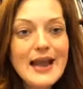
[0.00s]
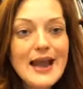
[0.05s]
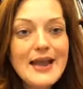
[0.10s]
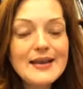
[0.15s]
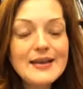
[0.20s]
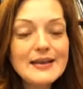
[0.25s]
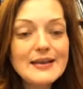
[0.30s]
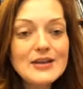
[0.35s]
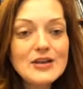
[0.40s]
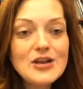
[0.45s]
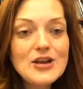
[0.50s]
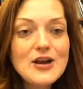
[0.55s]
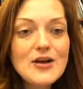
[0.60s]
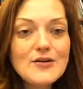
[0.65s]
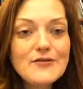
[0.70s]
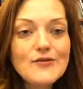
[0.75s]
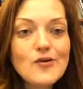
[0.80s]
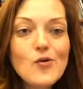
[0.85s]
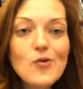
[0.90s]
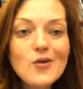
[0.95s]
And, you know,
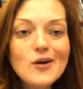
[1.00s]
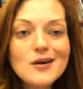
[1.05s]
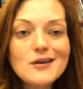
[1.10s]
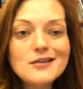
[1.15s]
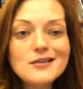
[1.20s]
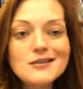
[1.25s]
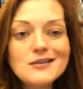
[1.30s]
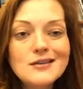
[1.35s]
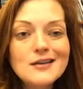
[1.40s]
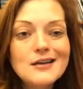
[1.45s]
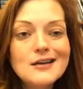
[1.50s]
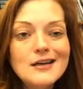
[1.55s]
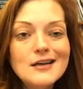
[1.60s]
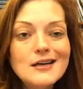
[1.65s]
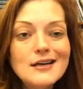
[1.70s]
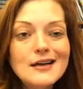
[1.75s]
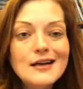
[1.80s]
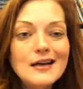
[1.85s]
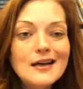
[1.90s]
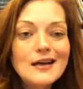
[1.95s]
of course,
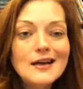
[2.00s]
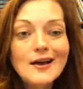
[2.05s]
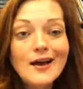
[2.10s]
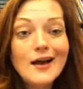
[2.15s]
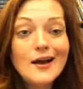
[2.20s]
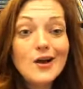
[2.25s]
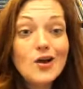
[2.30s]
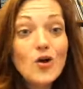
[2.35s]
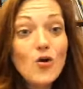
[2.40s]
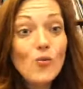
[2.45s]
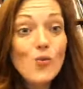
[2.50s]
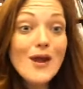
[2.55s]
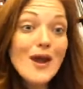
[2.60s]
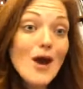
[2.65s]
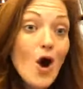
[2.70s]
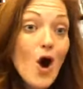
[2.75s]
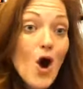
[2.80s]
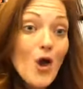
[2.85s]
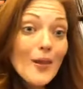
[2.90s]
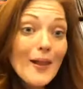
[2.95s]
we
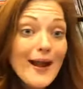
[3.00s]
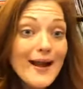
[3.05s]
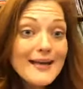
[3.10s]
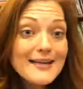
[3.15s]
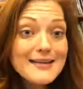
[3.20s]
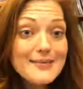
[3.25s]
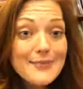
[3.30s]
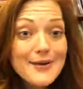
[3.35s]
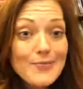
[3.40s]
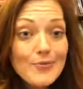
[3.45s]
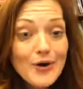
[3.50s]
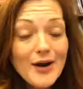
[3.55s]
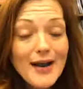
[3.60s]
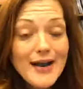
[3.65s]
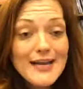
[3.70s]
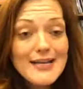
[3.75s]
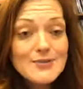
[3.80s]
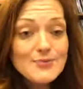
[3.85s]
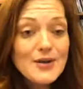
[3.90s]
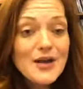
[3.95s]
all like to be
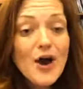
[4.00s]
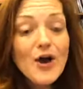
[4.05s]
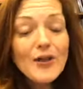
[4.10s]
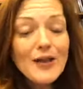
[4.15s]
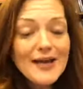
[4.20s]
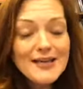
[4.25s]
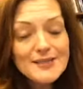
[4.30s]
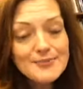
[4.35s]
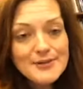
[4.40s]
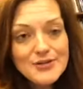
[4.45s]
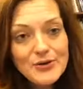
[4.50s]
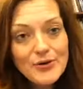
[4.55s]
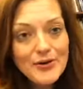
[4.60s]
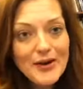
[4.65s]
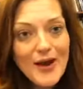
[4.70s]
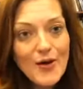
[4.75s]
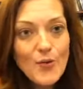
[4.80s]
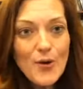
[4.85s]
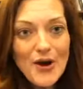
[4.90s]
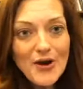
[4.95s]
praised. We all like to be told
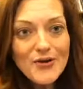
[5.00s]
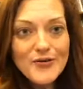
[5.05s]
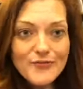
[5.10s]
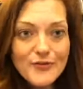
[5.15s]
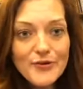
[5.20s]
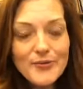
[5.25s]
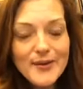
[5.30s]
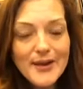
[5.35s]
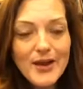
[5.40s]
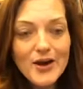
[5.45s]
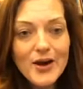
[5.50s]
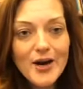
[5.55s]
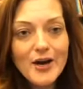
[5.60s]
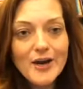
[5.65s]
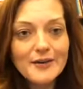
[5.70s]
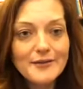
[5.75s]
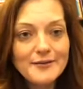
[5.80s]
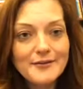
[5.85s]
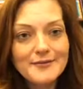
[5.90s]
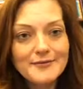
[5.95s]
how wonderful we
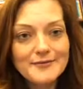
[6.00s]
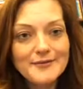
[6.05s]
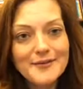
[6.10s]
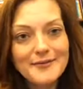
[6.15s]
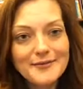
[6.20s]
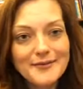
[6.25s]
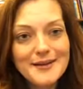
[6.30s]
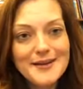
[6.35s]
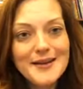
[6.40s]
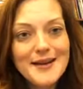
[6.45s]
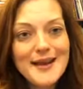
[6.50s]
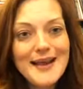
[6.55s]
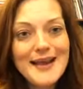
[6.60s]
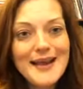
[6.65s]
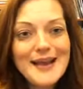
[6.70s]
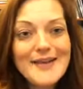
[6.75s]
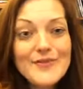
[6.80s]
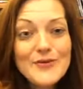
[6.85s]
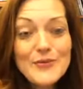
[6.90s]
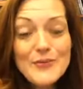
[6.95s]
are,
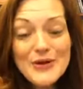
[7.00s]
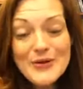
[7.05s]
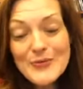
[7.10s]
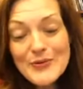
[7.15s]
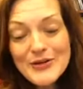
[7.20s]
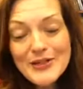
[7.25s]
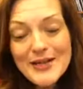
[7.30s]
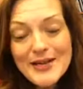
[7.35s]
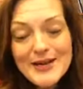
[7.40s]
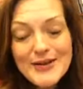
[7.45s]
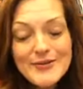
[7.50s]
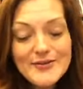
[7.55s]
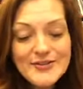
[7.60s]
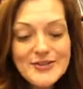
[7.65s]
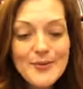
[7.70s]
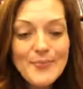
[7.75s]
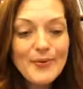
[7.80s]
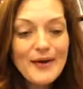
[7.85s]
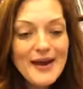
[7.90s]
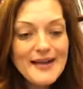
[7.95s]
even when we're little.
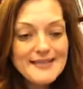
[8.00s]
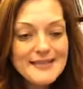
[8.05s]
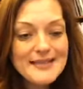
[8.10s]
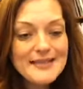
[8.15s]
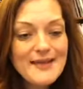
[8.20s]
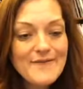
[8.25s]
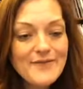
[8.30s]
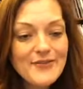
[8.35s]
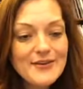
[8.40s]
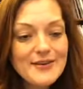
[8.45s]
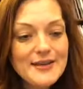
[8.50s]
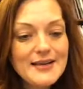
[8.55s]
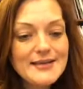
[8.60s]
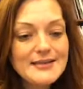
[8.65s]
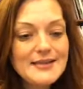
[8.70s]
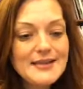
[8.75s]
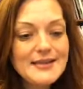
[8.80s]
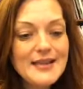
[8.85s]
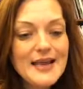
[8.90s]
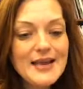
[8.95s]
So praising them for
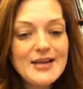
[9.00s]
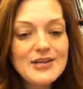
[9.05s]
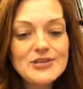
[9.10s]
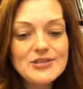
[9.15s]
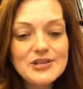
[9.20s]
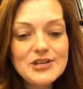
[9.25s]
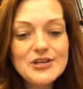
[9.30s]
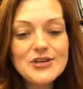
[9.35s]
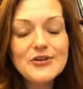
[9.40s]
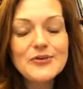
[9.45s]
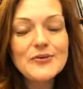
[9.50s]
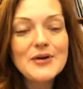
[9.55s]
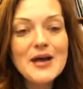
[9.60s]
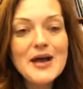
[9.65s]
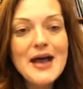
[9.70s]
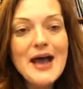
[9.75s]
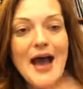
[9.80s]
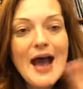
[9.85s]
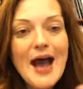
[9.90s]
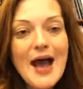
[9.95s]
things that they can do,
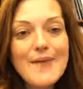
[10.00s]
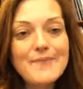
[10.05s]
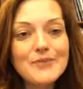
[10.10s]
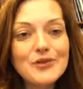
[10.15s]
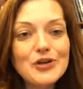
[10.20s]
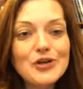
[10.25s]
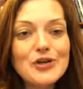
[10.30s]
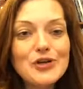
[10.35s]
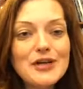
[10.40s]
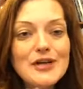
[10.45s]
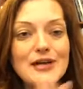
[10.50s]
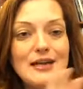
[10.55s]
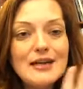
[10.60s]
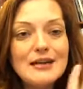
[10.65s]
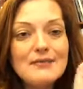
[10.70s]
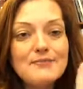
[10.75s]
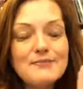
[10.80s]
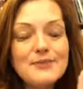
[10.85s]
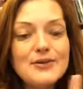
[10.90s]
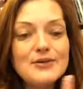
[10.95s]

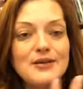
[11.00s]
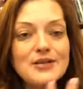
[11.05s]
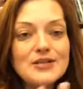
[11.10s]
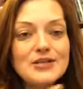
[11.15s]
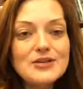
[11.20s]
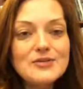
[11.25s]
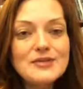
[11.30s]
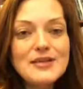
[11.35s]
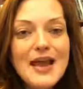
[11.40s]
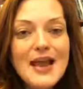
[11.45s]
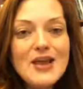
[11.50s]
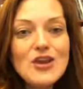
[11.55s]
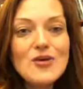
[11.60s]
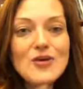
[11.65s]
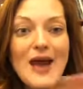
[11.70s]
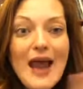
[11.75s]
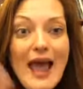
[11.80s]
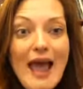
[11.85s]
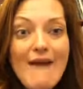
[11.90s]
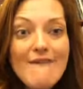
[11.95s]
learning, building. So take
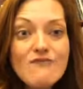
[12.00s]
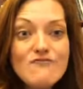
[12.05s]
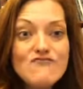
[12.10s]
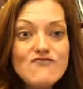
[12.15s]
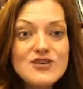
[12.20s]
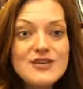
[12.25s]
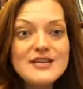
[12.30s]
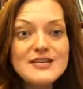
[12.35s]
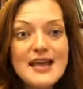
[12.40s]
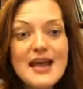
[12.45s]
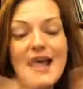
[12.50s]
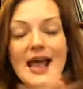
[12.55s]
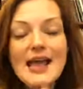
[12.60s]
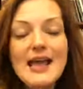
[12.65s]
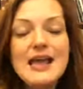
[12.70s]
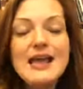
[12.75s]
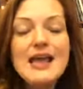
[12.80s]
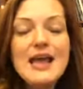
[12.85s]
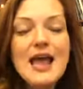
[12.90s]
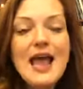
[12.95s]
your
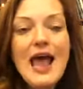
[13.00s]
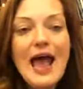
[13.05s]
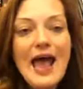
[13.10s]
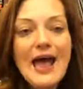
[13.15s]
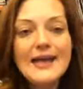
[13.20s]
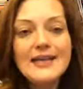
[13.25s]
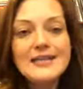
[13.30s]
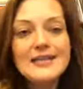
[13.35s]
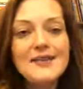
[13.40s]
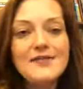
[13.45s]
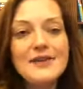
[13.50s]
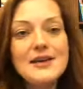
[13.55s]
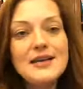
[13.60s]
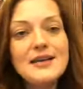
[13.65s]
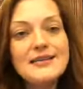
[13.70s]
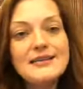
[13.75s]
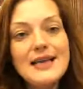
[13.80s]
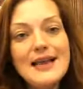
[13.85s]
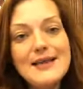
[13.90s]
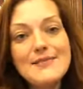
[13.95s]
everyday
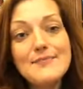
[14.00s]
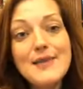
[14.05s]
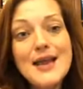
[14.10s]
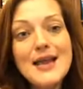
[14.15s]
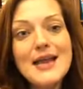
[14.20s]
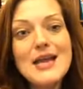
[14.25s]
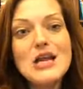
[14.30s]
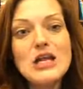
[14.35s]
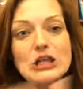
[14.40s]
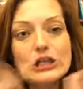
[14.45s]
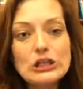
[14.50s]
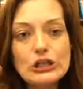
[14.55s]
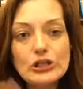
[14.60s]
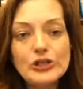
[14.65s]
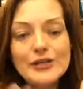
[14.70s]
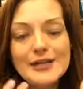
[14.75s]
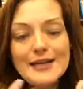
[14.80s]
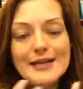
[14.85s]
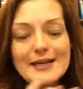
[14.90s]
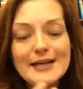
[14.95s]
activities and make it a
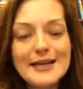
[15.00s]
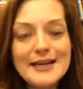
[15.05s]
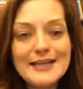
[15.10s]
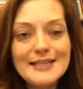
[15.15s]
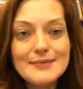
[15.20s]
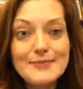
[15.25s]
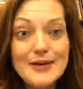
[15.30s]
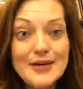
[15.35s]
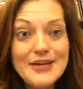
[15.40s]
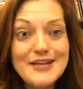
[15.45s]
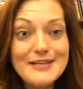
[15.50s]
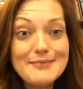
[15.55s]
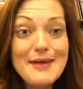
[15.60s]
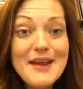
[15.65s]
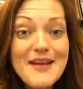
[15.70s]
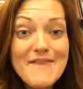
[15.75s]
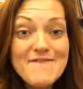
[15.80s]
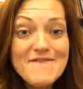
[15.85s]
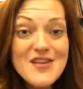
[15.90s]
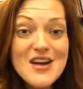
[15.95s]
learning experience.
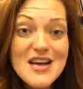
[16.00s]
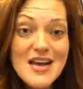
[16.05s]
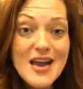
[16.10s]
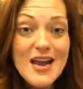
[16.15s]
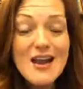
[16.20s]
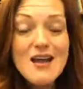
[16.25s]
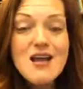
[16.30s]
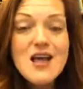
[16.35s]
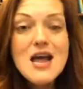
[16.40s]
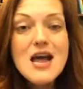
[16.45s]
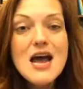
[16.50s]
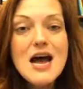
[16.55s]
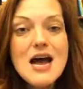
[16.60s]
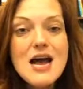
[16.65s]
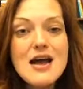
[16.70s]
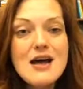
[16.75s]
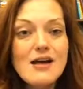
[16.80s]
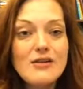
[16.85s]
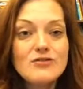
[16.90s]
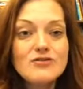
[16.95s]
Make it fun.
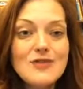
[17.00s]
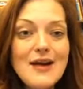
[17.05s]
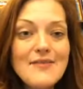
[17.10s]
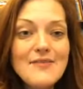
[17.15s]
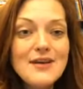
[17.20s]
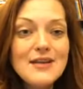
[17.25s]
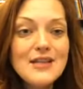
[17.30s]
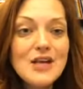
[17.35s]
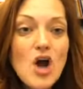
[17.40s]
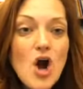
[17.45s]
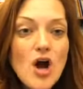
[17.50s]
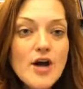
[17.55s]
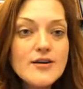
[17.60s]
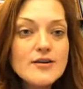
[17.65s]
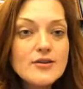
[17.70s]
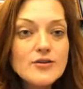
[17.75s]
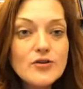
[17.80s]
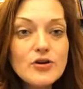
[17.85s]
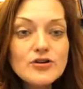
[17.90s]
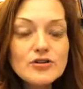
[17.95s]
Driving in the car
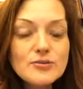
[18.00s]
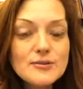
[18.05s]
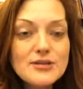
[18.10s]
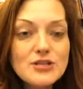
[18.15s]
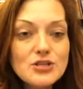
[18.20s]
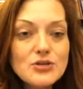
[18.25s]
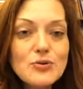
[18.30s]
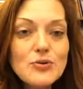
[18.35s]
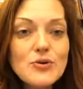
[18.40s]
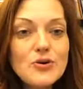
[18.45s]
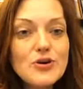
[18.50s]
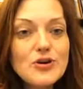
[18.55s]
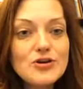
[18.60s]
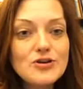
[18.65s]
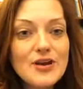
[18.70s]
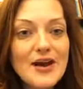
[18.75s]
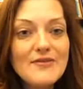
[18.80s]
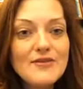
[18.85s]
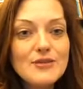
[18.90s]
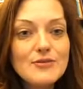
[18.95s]
to the grocery store, you're
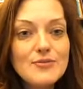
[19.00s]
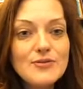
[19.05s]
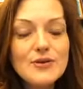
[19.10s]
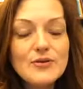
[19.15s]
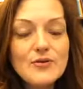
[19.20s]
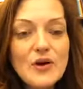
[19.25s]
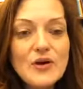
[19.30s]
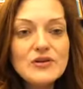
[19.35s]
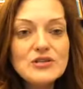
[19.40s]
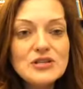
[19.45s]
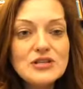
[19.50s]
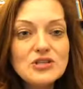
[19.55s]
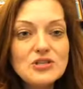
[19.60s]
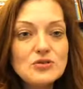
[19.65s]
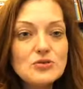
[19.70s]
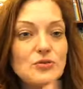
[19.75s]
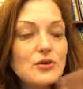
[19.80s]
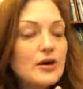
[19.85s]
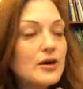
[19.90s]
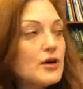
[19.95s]
driving through the grocery
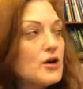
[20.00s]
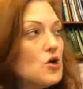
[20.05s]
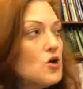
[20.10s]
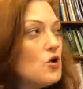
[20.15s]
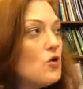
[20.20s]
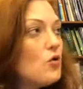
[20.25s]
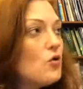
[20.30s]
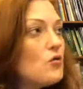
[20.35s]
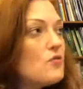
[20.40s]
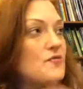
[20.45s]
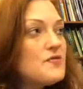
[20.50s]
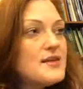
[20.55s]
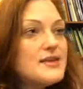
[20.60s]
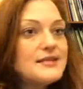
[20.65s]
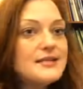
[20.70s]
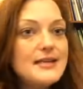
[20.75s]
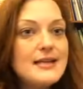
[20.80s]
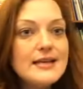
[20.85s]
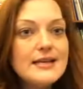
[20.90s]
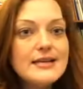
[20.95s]
store.
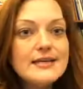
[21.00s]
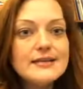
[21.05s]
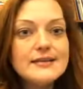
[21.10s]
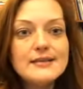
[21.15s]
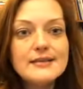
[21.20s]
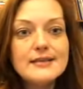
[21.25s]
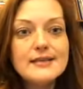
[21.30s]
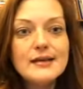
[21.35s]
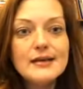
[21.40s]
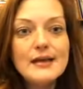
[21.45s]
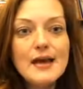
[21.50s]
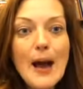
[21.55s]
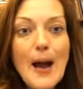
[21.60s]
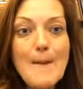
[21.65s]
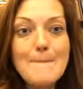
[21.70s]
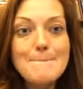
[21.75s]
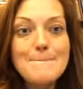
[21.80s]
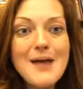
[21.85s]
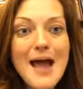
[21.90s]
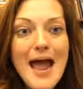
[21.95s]
This is a
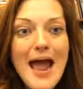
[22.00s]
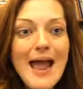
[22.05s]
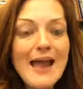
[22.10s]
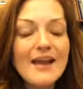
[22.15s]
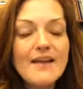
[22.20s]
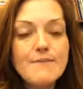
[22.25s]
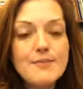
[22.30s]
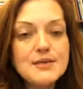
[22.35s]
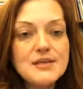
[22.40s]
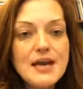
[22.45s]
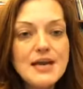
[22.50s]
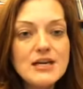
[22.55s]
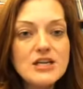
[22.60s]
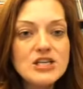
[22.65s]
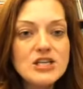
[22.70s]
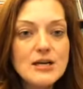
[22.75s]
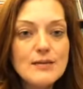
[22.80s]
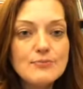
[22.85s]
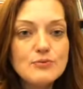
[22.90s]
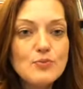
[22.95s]
bag of potato
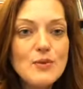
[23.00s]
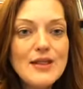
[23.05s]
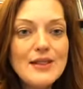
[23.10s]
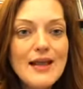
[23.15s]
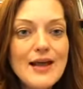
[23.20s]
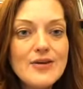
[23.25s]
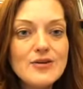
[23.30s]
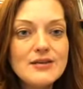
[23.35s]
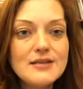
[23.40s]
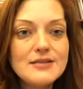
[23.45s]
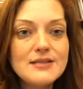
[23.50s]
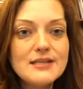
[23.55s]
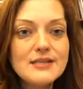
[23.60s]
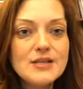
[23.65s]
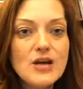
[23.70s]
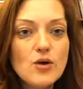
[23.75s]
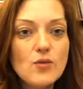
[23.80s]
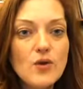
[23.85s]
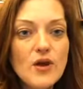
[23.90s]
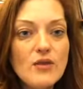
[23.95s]
chips. What letter does it
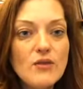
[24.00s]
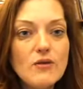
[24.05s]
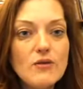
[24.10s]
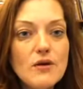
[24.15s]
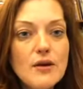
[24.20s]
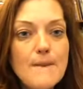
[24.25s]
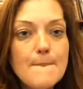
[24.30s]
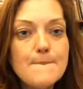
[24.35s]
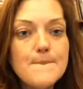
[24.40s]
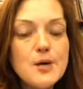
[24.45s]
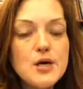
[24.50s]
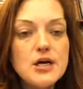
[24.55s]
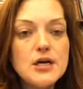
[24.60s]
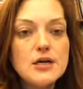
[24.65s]
start with? B.